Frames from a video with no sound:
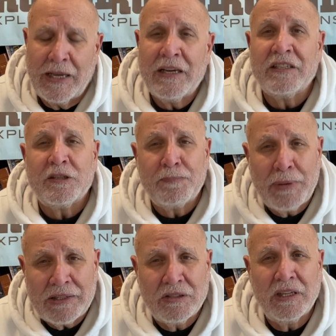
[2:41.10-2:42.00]

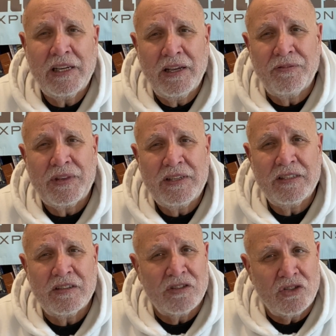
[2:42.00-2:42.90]
especially if
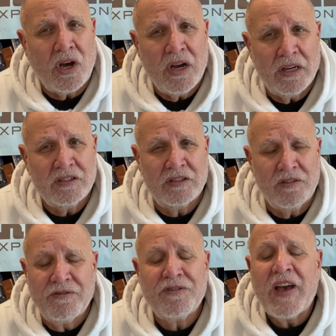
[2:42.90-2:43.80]
these talks
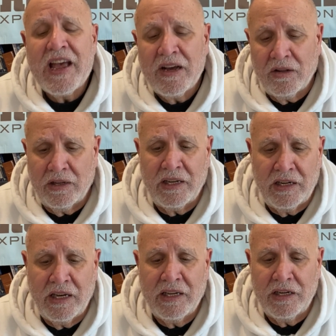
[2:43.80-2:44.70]
fail
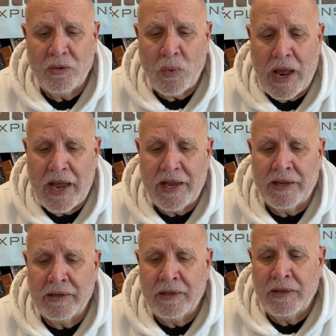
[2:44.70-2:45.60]
in any
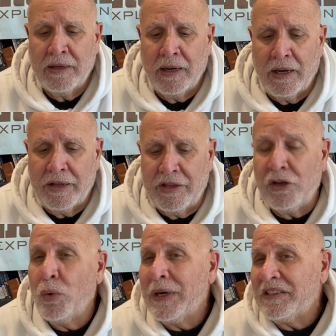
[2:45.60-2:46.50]
way.
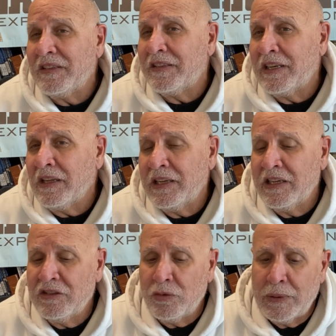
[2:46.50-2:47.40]
The U.S. is telling
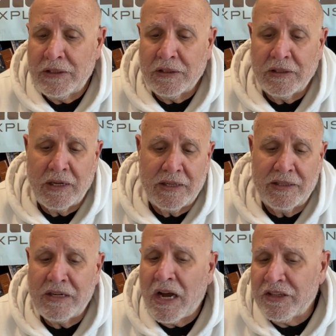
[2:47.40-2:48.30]
Israel
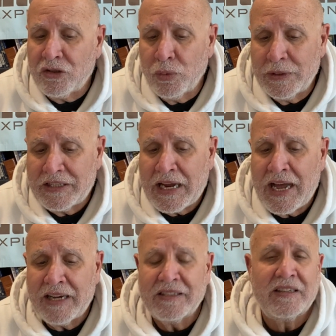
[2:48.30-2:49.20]
not to
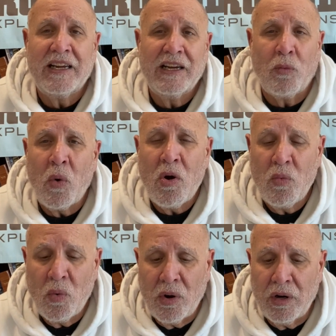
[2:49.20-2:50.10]
attack, saying it
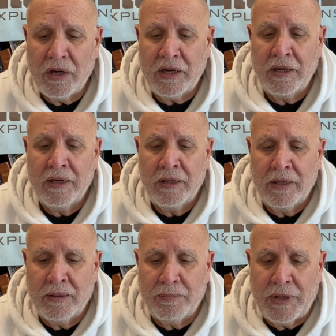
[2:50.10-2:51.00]
won't work,
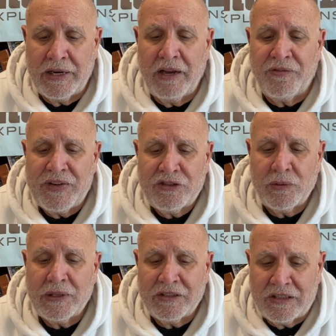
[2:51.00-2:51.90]
but if
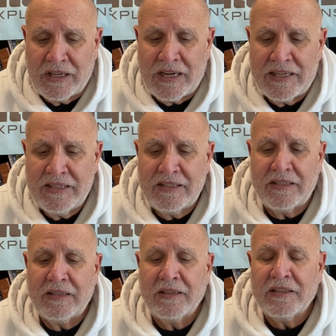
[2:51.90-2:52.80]
Israel
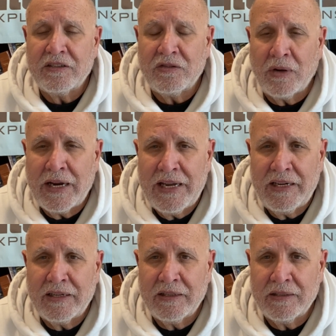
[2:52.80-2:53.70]
does
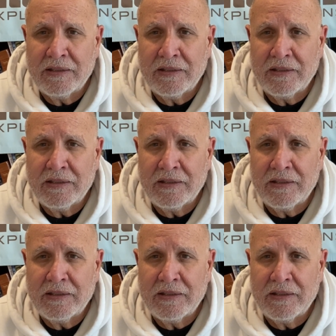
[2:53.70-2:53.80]
strike,